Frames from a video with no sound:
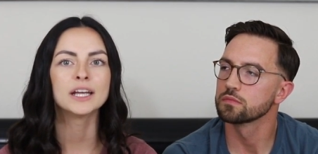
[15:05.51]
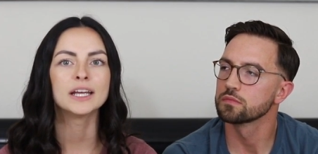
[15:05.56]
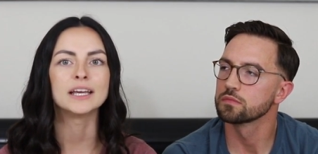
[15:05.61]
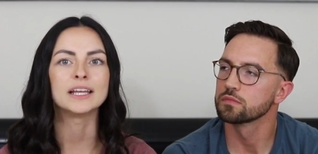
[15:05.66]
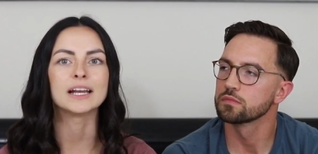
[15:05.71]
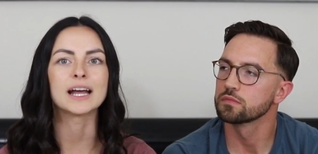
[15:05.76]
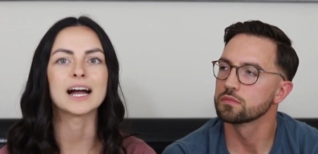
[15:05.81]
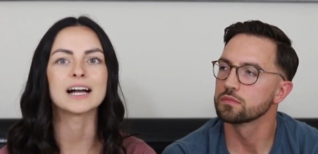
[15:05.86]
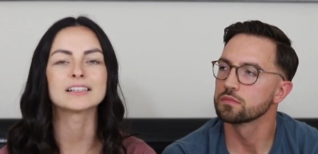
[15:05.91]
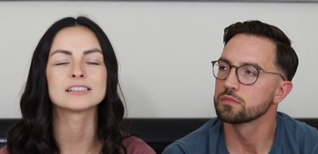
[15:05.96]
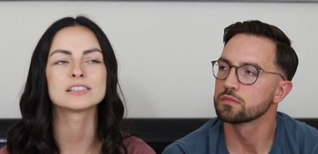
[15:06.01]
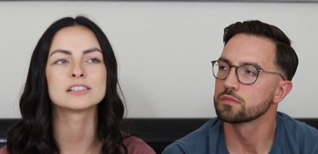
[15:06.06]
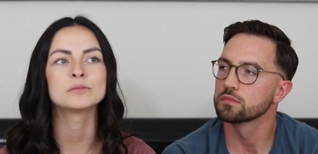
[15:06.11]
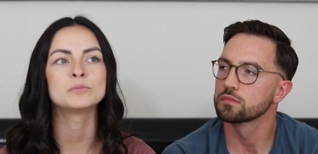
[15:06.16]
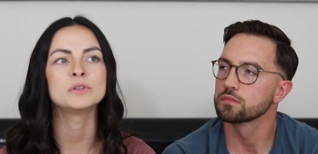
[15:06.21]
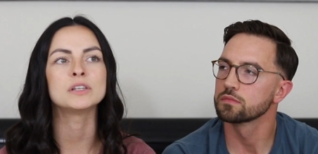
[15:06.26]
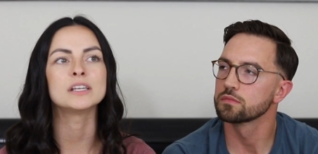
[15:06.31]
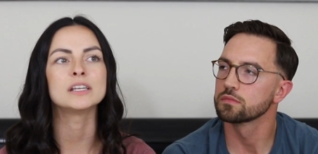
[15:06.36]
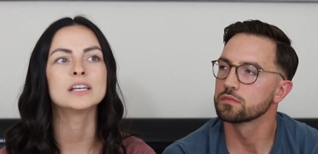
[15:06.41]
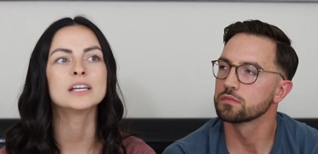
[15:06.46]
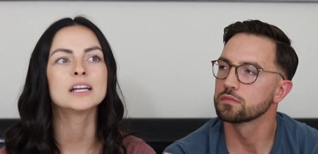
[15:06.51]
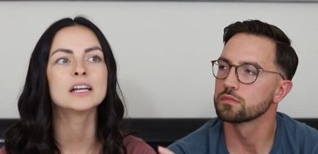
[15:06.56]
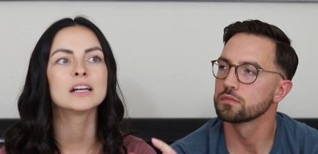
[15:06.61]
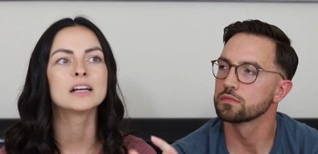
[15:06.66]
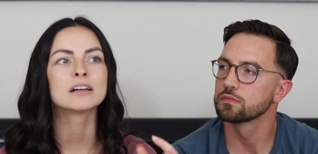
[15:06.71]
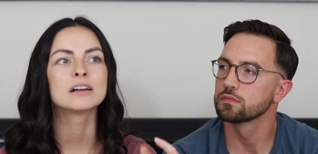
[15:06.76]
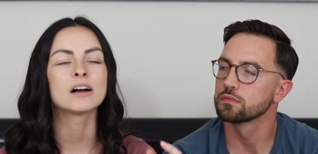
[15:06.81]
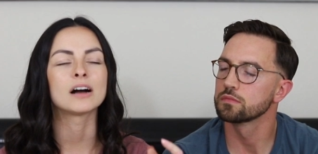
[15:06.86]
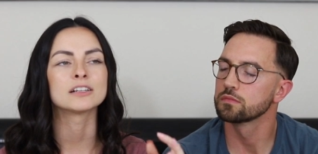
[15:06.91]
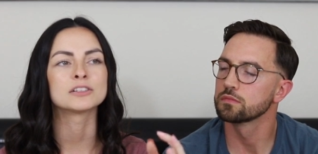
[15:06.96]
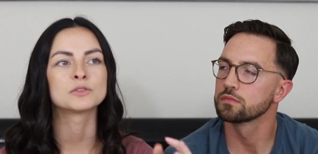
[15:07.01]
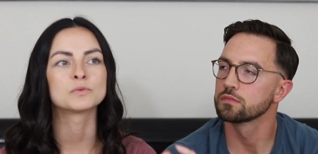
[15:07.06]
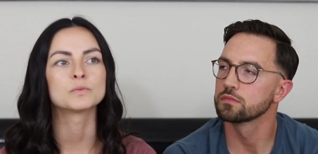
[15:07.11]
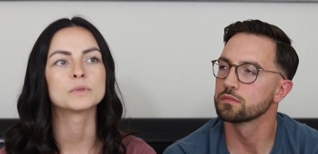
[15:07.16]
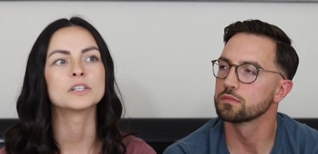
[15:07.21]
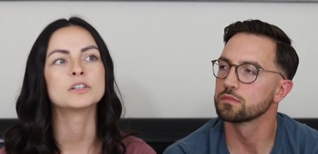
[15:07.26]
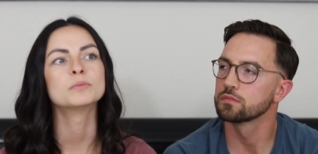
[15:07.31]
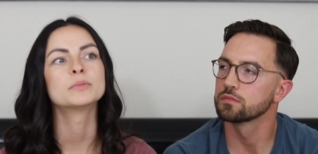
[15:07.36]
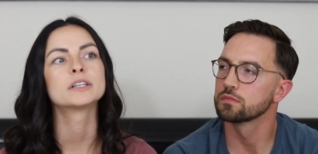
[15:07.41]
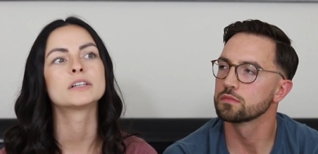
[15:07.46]
Speaker 1: It has to be God's
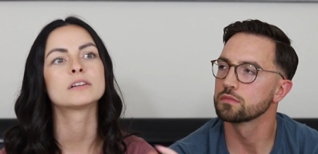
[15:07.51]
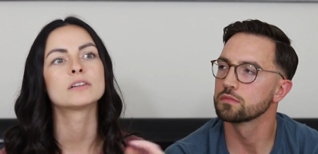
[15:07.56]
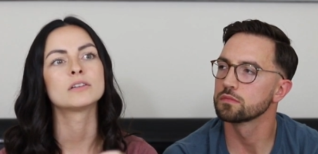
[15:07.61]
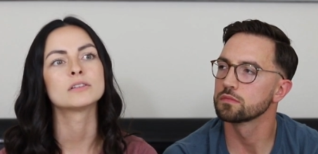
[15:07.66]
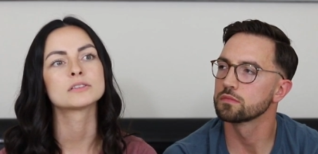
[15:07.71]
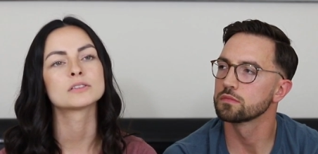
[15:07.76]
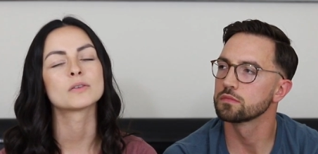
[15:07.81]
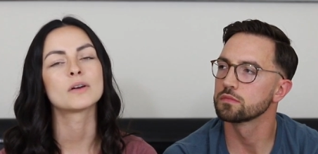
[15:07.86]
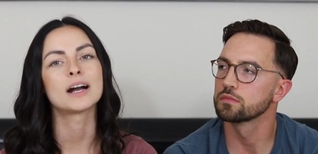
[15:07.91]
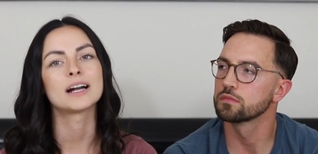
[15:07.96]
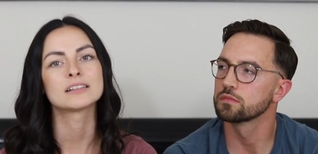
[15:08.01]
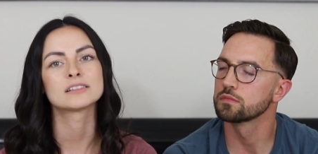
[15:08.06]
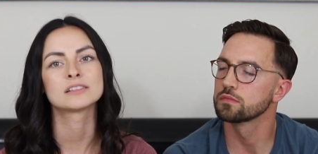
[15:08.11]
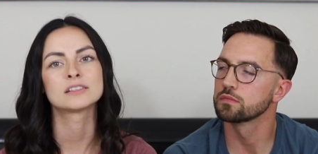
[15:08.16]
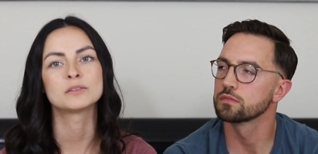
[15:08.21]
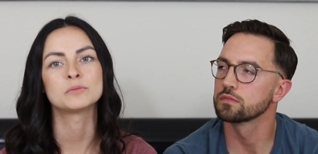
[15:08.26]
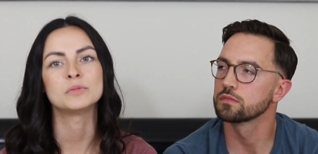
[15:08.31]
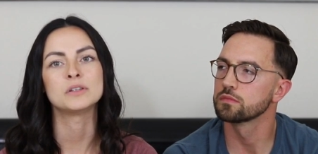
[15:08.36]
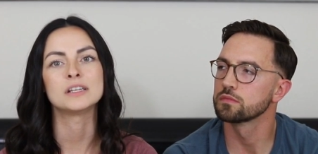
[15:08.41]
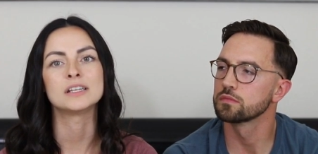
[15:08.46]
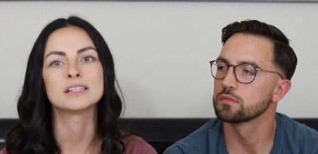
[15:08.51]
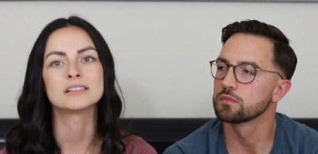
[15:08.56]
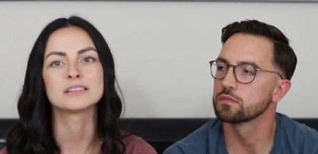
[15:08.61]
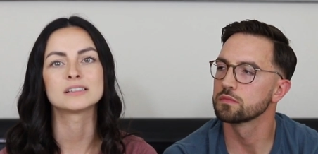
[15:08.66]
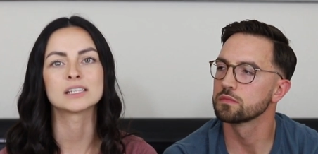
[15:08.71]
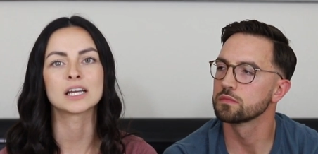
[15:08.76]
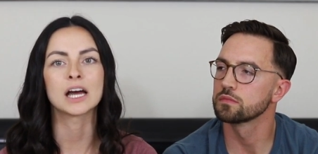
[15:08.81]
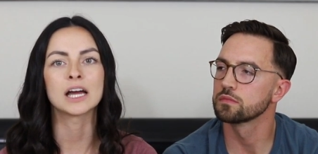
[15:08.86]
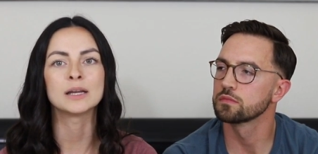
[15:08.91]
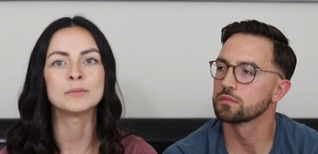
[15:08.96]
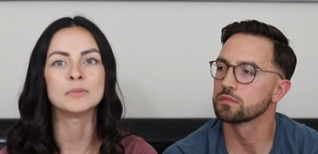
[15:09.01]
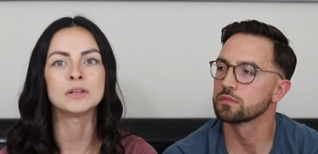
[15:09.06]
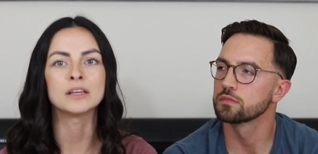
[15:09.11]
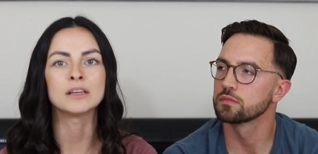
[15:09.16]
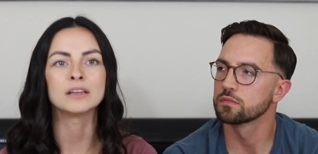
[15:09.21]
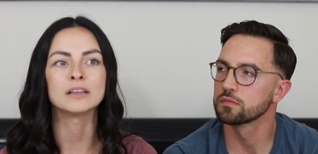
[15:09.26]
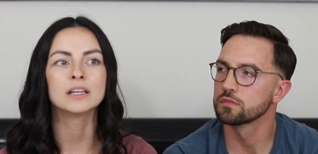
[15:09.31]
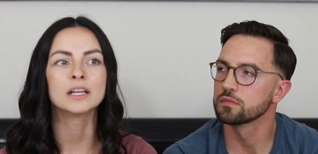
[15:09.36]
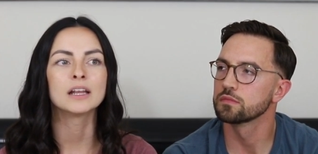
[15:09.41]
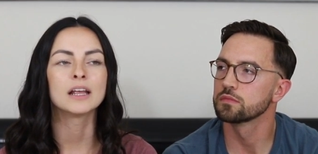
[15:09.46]
will, but it also has to be His
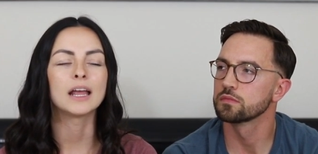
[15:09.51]
timing.